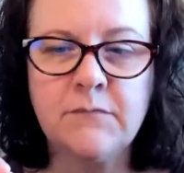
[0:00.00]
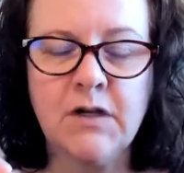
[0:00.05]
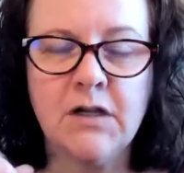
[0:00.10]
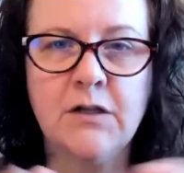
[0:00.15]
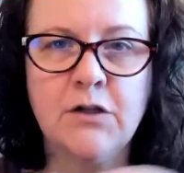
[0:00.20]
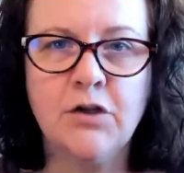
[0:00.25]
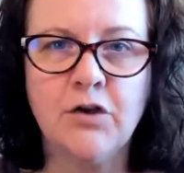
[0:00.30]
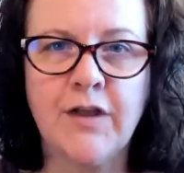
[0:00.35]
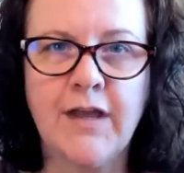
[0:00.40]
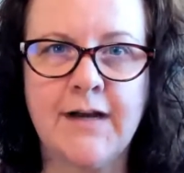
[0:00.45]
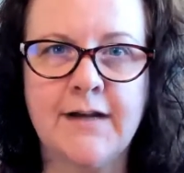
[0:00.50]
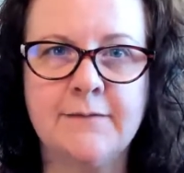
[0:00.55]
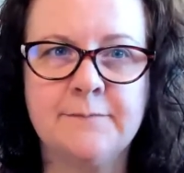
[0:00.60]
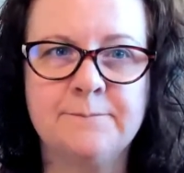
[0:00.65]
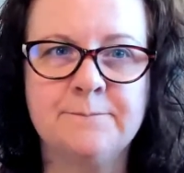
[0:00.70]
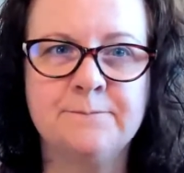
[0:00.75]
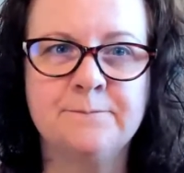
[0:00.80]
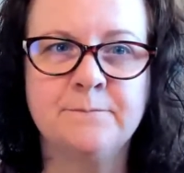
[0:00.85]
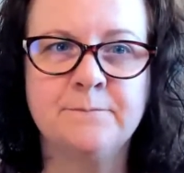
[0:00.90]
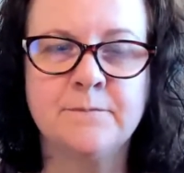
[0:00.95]
You'll get it.
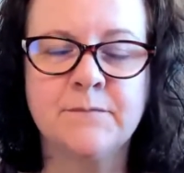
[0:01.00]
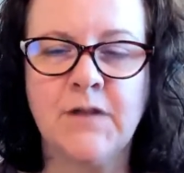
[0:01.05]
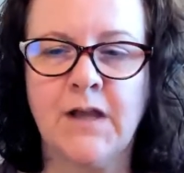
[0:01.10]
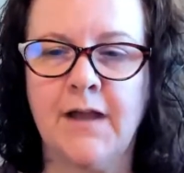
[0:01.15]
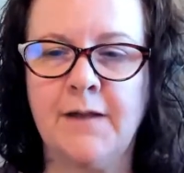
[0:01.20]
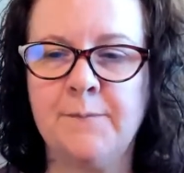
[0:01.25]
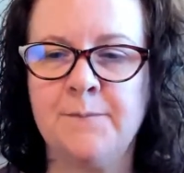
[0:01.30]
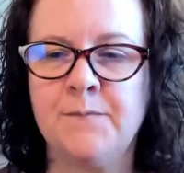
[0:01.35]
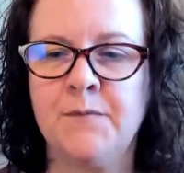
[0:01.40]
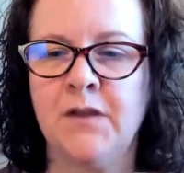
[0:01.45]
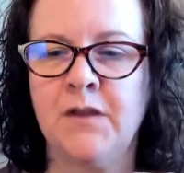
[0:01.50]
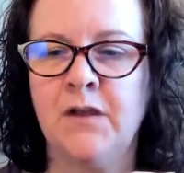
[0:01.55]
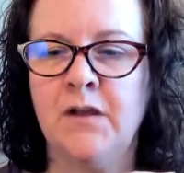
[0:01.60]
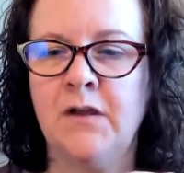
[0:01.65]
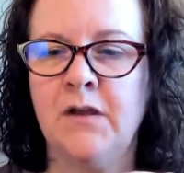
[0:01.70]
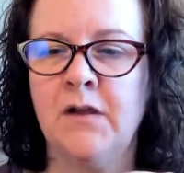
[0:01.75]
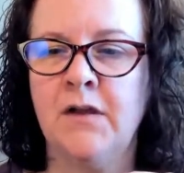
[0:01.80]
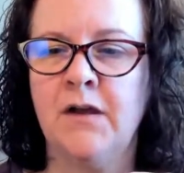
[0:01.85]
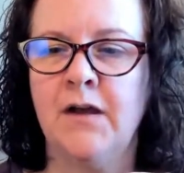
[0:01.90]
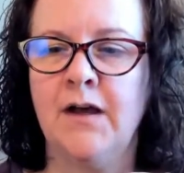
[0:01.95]
Okay.
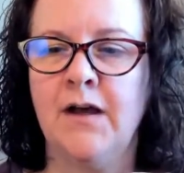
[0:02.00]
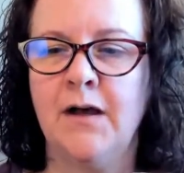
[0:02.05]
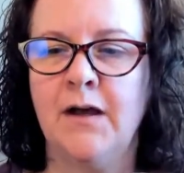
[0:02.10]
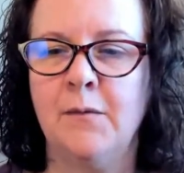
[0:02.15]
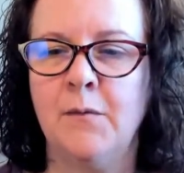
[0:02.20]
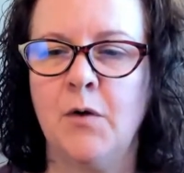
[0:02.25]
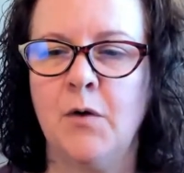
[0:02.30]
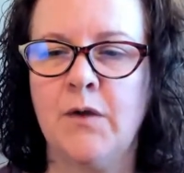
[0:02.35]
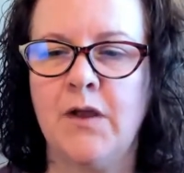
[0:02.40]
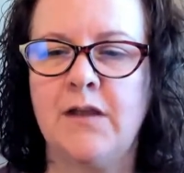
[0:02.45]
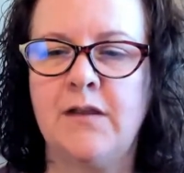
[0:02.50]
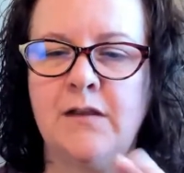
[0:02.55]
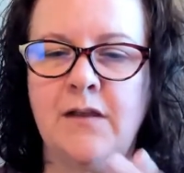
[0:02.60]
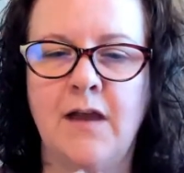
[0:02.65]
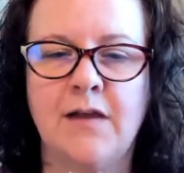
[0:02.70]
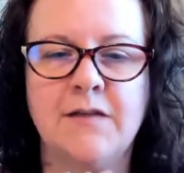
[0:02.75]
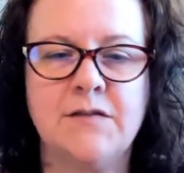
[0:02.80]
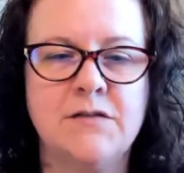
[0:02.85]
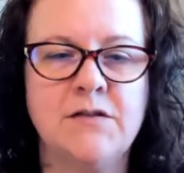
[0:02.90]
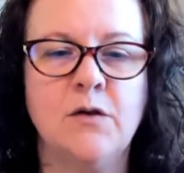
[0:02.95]
Okay.
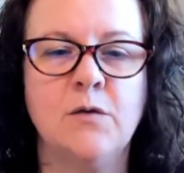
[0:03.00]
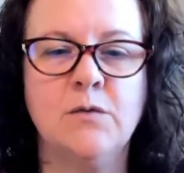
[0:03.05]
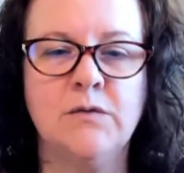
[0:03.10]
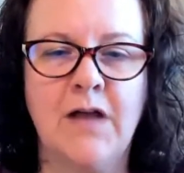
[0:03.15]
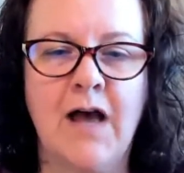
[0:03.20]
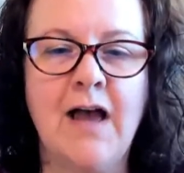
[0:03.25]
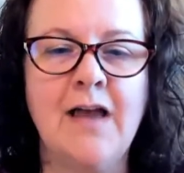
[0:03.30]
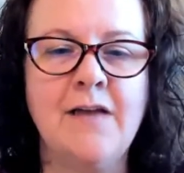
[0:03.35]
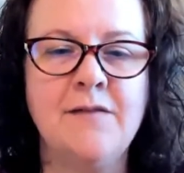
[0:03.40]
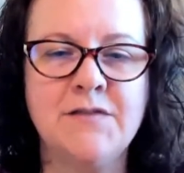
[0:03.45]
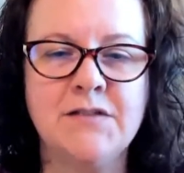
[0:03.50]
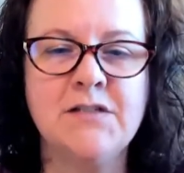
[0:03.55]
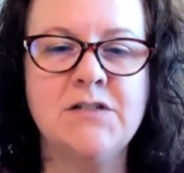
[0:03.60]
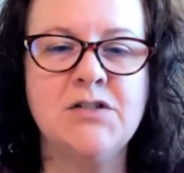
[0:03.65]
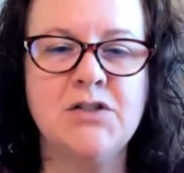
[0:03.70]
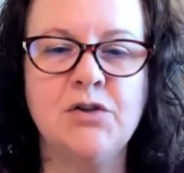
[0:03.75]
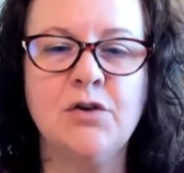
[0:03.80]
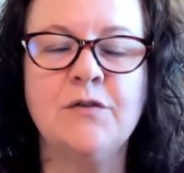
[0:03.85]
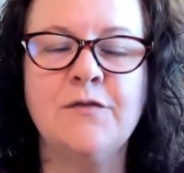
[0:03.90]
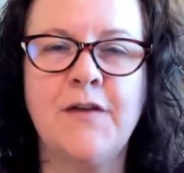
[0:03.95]
Yeah. So lives
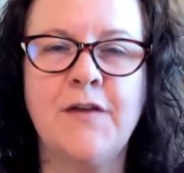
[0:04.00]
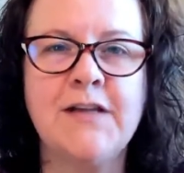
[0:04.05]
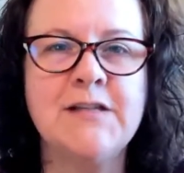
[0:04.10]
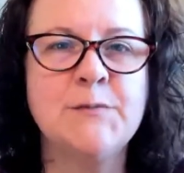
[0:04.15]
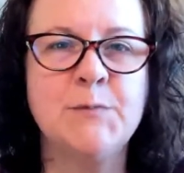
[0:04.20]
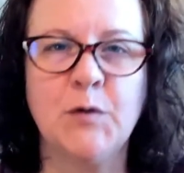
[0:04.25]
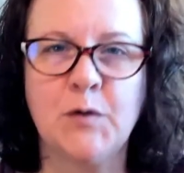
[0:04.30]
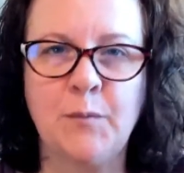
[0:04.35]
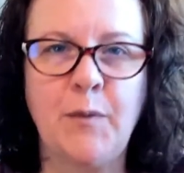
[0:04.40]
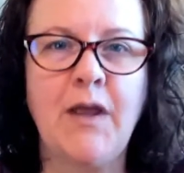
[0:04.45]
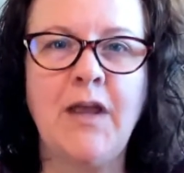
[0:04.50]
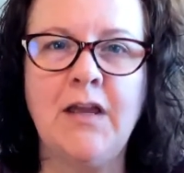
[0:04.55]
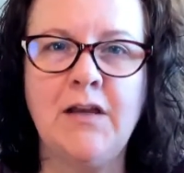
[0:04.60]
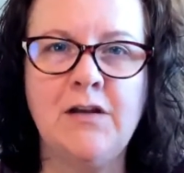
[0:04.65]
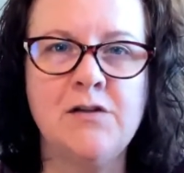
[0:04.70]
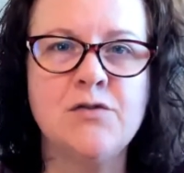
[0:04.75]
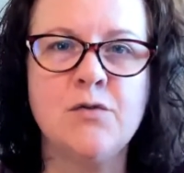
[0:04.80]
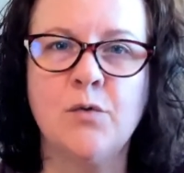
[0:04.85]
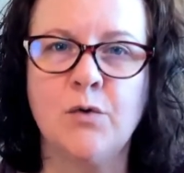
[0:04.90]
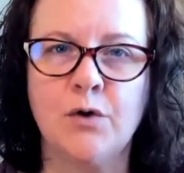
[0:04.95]
into your Facebook
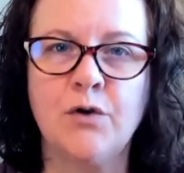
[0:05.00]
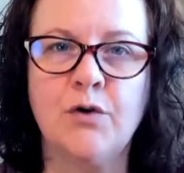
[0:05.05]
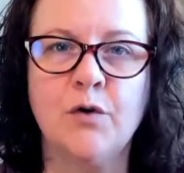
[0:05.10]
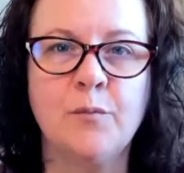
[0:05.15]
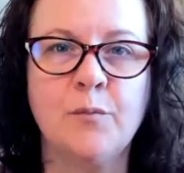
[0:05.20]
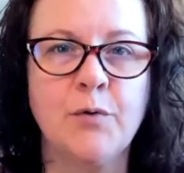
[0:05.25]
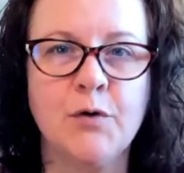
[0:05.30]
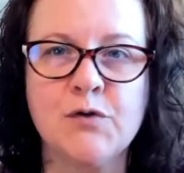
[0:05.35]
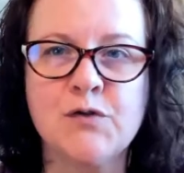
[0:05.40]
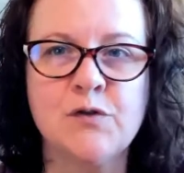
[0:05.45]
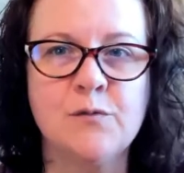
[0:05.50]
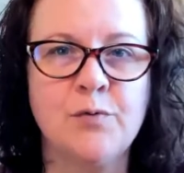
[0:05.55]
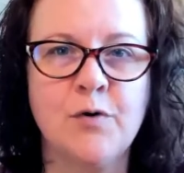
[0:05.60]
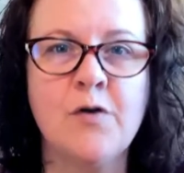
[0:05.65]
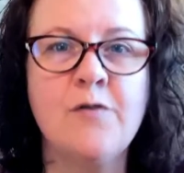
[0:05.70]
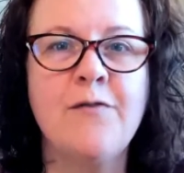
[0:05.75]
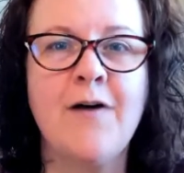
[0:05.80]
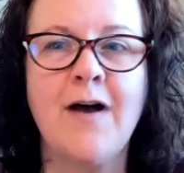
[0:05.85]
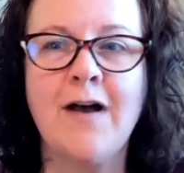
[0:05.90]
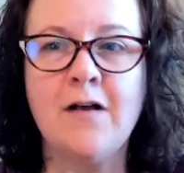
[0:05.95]
page or your personal
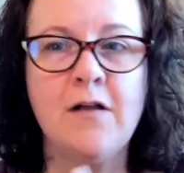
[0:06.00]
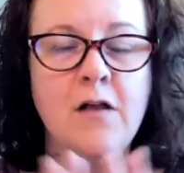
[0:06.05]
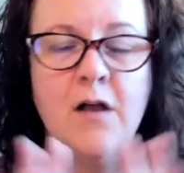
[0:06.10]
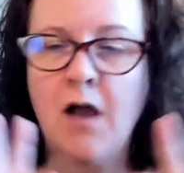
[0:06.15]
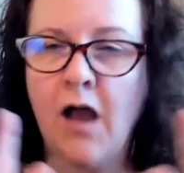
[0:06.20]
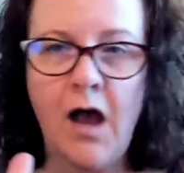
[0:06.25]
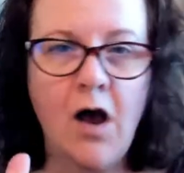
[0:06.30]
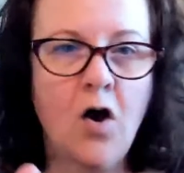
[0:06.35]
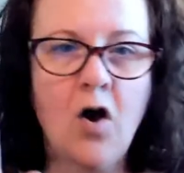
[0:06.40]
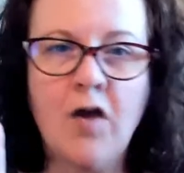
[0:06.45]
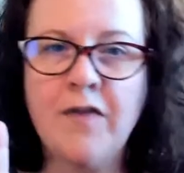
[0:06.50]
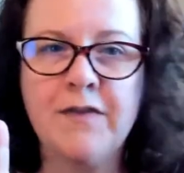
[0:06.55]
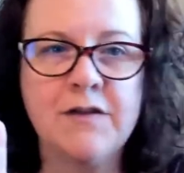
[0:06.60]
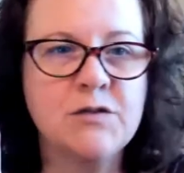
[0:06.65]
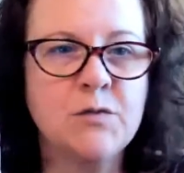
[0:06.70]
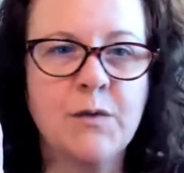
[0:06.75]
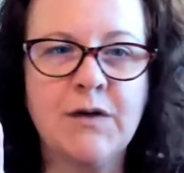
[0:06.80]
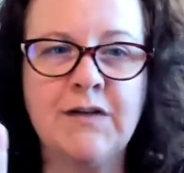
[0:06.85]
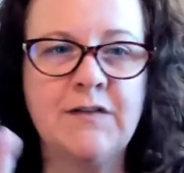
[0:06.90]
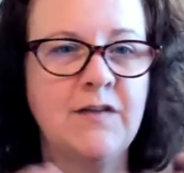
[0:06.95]
profile on the
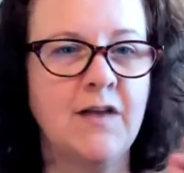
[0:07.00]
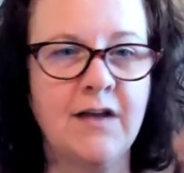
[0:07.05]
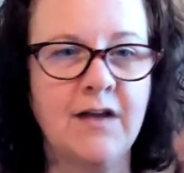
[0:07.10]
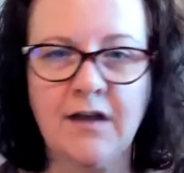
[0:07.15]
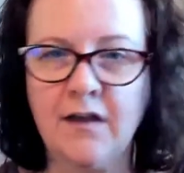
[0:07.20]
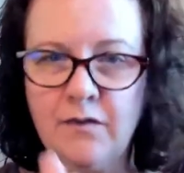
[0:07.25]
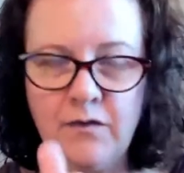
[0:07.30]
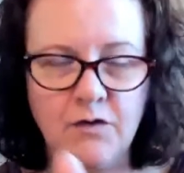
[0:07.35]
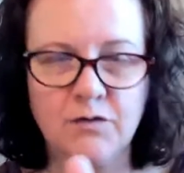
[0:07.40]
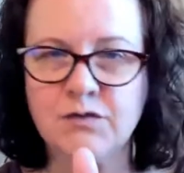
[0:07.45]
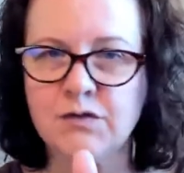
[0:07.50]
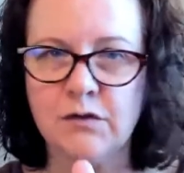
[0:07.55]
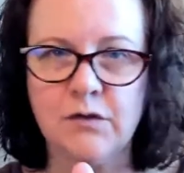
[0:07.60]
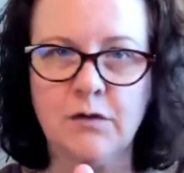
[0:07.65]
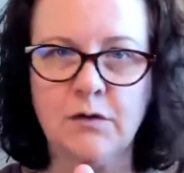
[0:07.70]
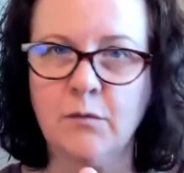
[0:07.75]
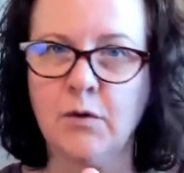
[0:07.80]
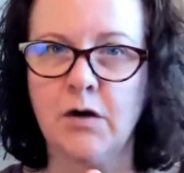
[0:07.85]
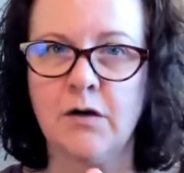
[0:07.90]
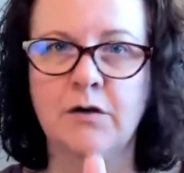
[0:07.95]
22nd, they're still
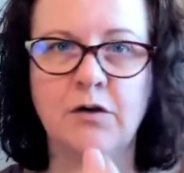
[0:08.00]
going to work.